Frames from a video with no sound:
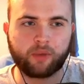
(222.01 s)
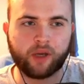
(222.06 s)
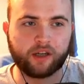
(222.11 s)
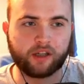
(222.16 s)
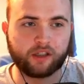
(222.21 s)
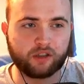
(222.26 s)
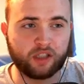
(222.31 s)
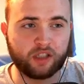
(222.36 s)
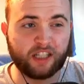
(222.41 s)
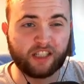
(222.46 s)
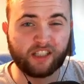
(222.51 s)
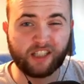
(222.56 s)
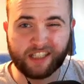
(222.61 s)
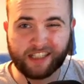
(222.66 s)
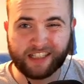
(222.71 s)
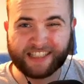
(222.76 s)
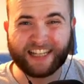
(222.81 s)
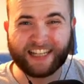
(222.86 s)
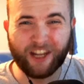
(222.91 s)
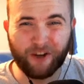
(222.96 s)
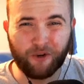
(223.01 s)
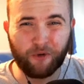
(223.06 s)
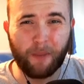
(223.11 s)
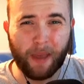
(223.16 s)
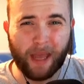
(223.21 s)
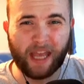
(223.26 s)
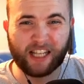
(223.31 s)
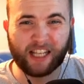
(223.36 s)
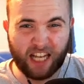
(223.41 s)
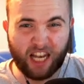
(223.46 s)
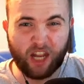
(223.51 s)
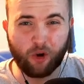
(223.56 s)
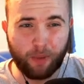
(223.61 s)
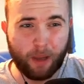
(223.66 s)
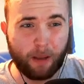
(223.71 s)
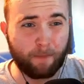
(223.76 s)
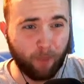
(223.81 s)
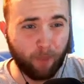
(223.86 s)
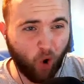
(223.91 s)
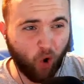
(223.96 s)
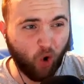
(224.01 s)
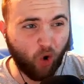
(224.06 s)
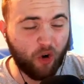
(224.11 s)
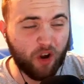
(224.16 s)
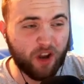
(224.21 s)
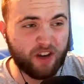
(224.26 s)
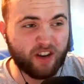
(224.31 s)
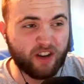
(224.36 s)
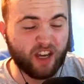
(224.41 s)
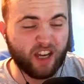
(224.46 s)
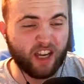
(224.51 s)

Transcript: and it's a little bit boring.